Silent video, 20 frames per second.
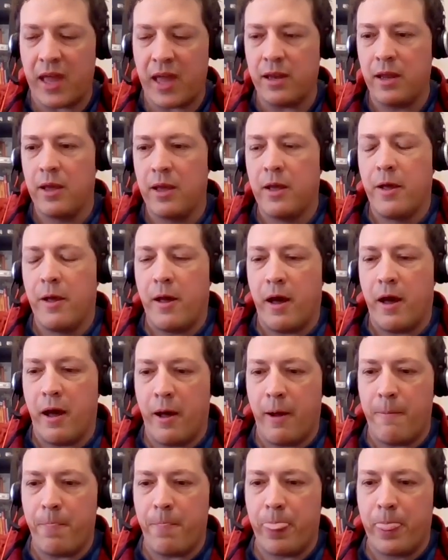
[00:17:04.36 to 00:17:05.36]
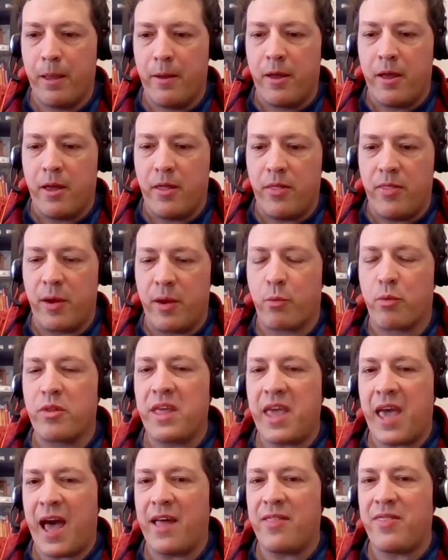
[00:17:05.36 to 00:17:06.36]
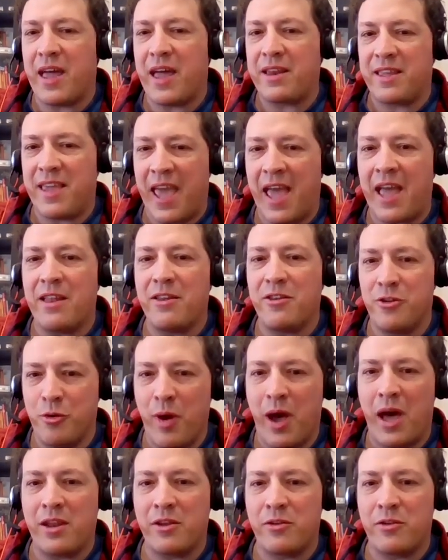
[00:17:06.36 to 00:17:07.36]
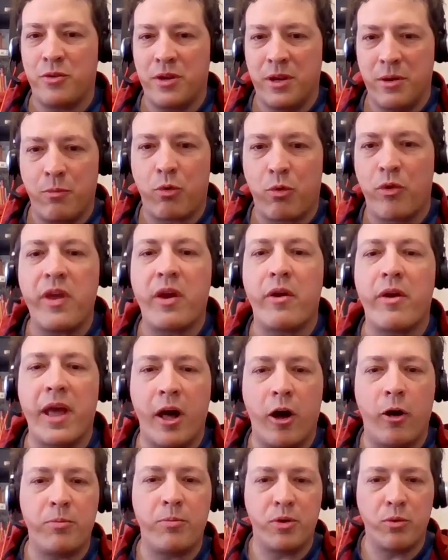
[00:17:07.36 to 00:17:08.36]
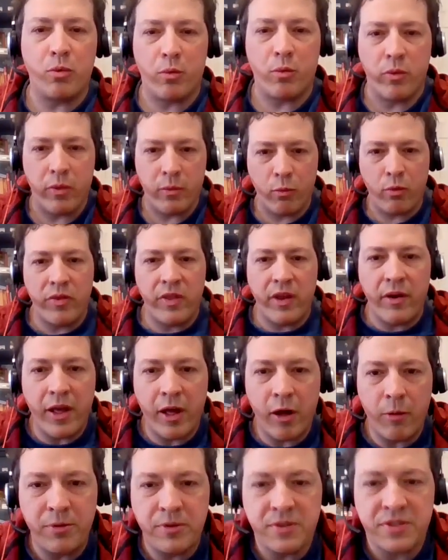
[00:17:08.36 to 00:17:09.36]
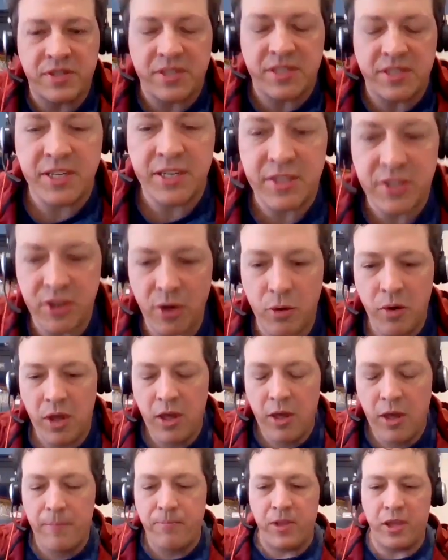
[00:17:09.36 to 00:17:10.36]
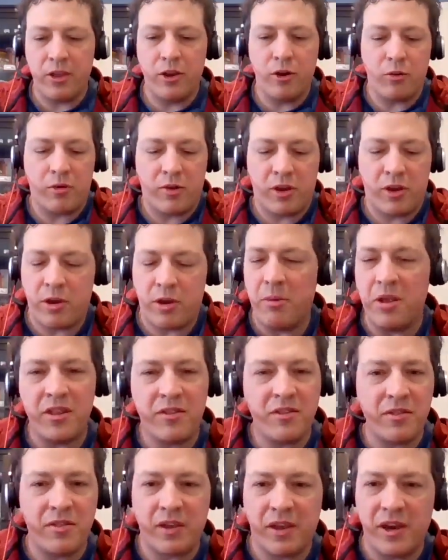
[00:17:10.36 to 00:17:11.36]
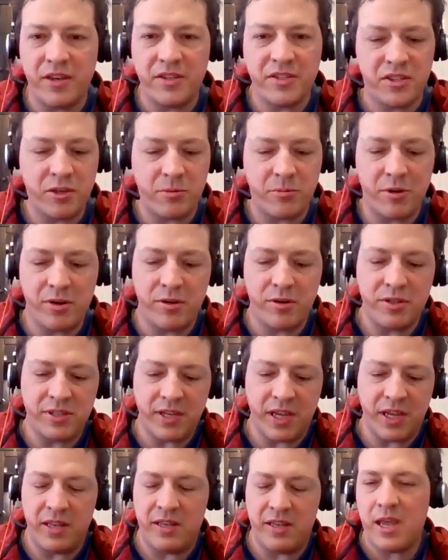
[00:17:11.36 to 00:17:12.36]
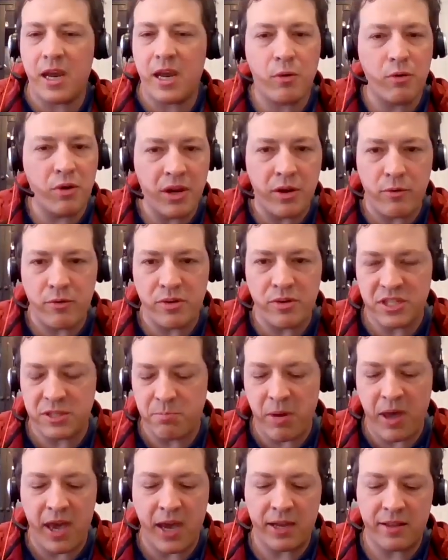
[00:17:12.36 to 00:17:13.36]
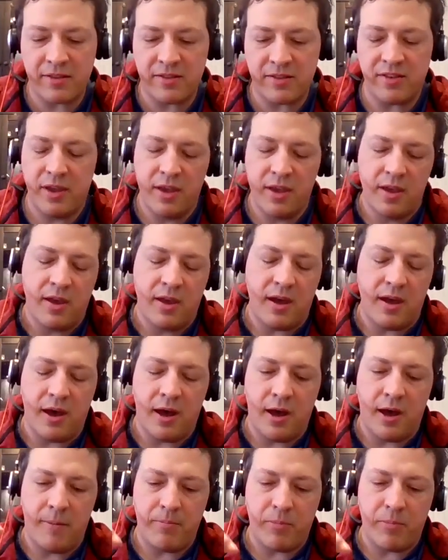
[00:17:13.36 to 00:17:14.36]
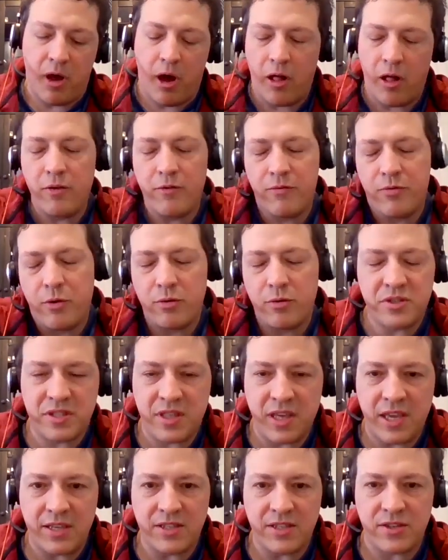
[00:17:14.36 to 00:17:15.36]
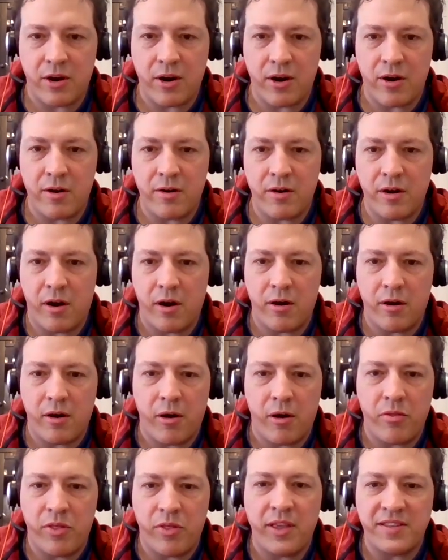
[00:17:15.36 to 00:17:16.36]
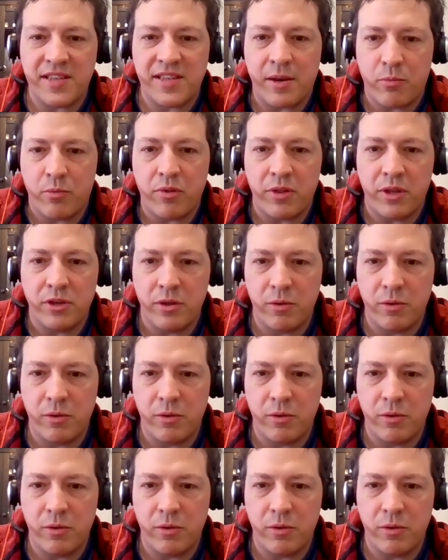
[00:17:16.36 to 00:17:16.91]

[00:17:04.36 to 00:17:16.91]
that. They really had that can't do attitude, and we're there to help you. We're there to help you succeed. So, committed to the customers, integrity and respect. All of those things are things that